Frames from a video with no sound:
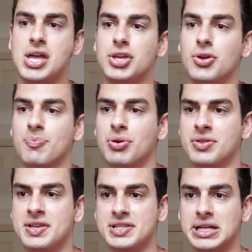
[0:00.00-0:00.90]
you're
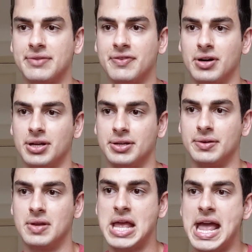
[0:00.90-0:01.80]
putting this stuff on
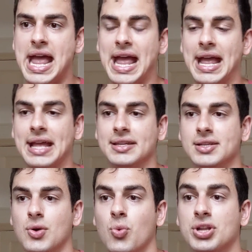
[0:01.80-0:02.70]
and
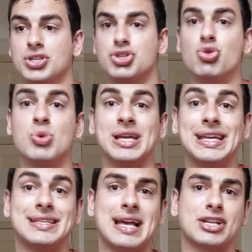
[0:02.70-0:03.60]
what it's doing
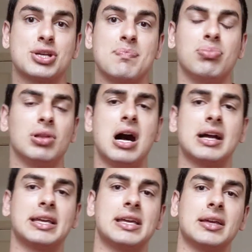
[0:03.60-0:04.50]
is actually
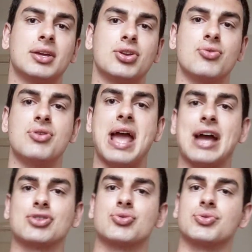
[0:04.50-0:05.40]
blocking your
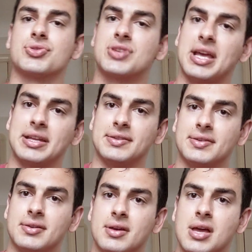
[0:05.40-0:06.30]
natural scent
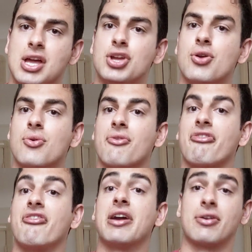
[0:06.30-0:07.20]
your
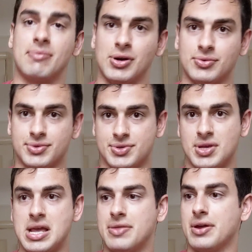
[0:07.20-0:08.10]
pheromones
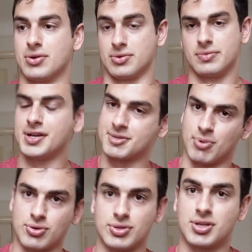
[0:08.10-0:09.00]
that are
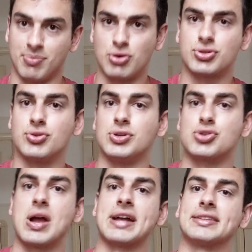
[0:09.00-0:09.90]
supposed to
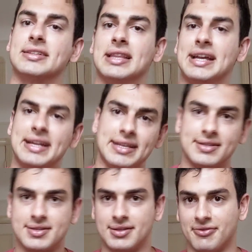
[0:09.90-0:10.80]
attract the
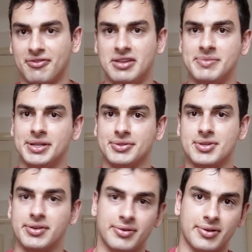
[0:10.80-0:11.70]
ladies, the
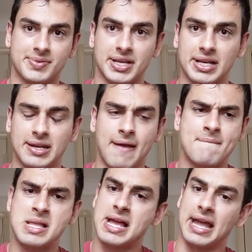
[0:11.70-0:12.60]
females. You know what I'm saying?
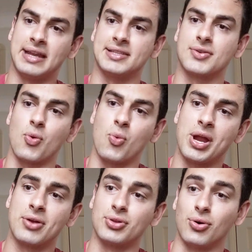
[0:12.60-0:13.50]
And it's
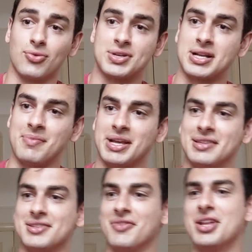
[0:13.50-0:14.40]
weird. The whole reason I'm
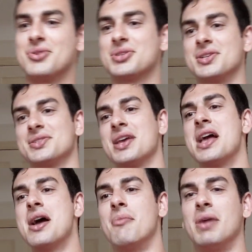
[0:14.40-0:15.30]
making this video is because
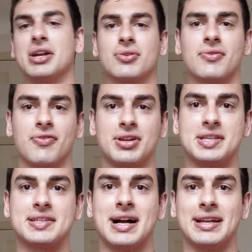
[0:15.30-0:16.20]
my girlfriend
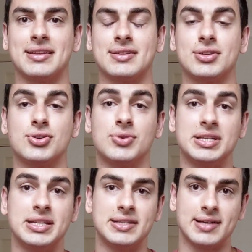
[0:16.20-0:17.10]
decided to do a
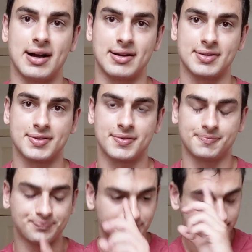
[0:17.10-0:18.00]
detox.
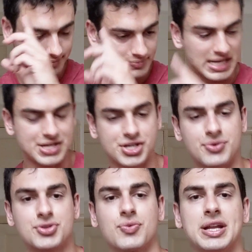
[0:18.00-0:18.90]
And she
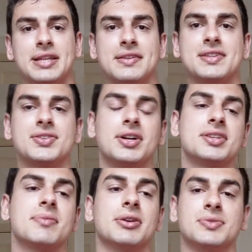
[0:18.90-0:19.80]
was reading these
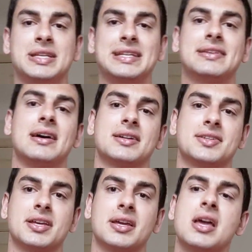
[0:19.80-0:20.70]
studies about
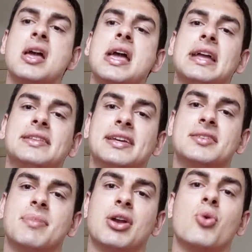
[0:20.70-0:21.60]
detoxing. It
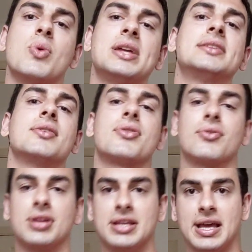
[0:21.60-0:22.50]
takes about a week to
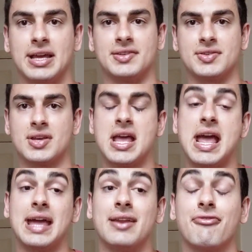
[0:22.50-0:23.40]
30 days.
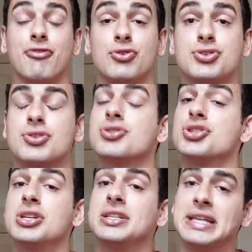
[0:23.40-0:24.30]
And at first,
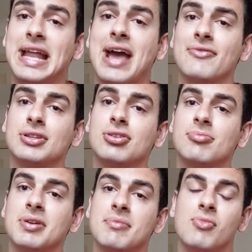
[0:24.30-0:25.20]
she did have a little
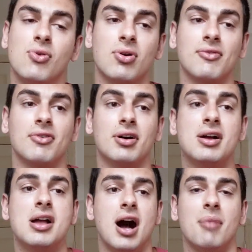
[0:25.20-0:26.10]
bit more of a,
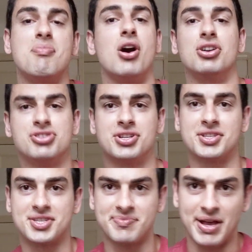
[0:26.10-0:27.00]
a pungent
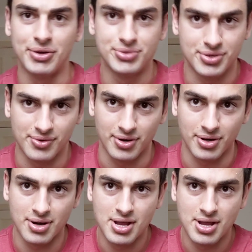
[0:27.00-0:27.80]
smell to her.